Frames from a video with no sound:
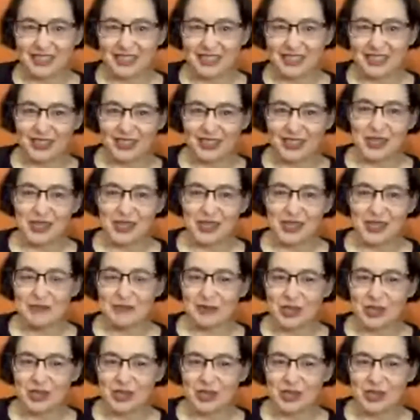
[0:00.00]
going to tell you
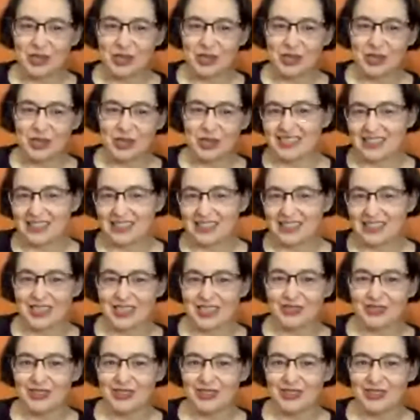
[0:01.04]
I'm hugely
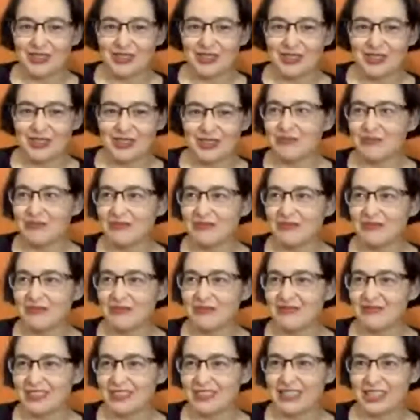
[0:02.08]
successful. I'm
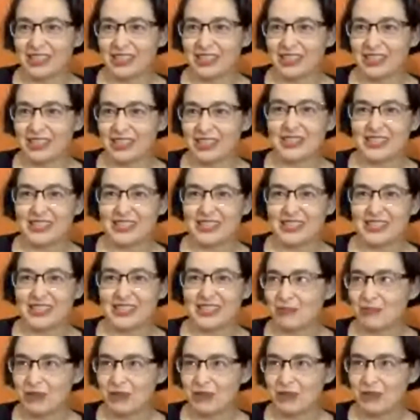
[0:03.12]

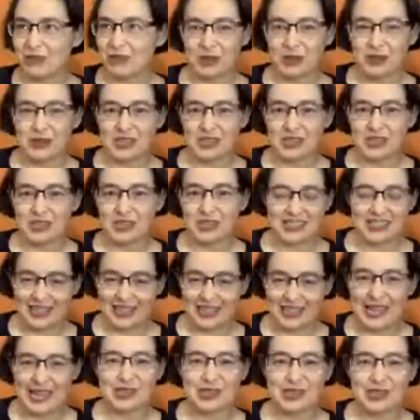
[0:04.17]
excited to be able to go to
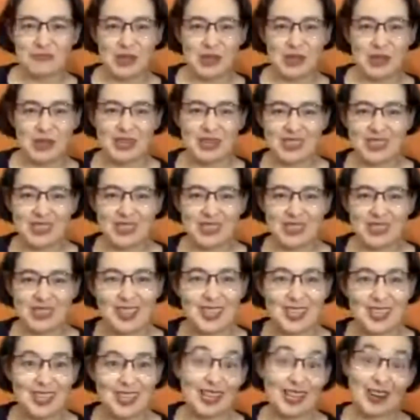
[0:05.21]
Disneyland maybe at the
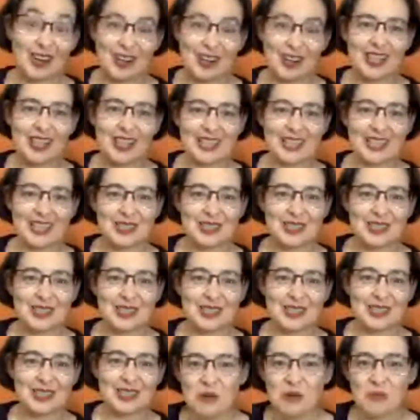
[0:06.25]
end of the year.
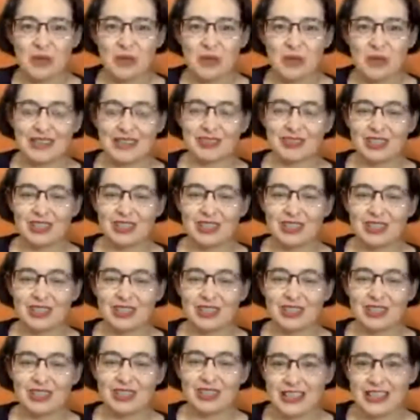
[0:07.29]
That's my level of
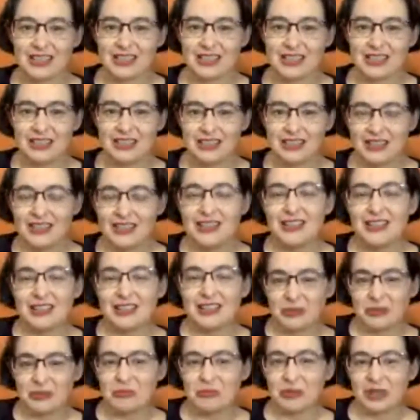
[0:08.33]
success.
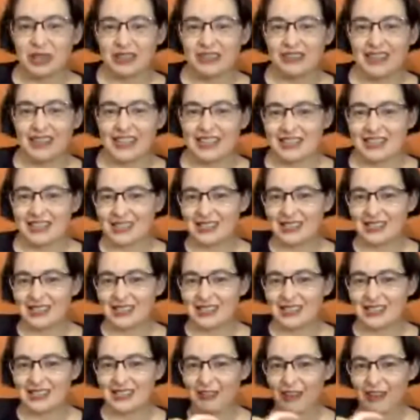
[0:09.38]
But that's
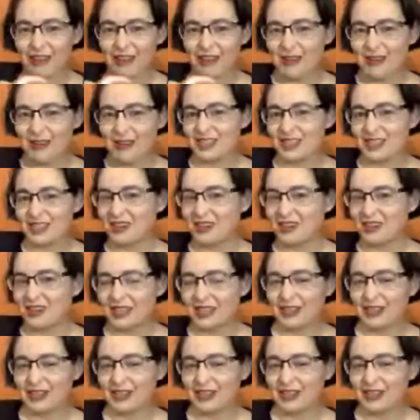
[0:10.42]
sort of how I
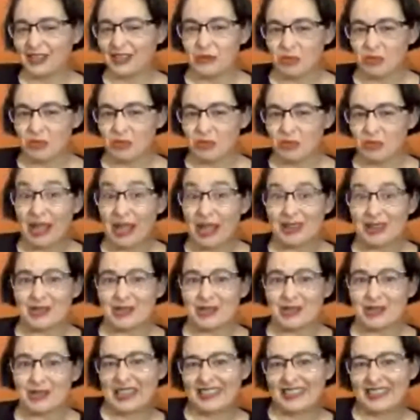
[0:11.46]
started and what
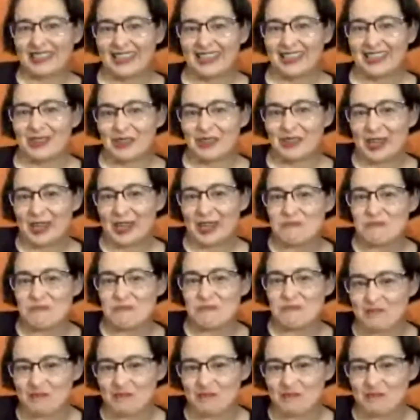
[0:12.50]
propelled me into it.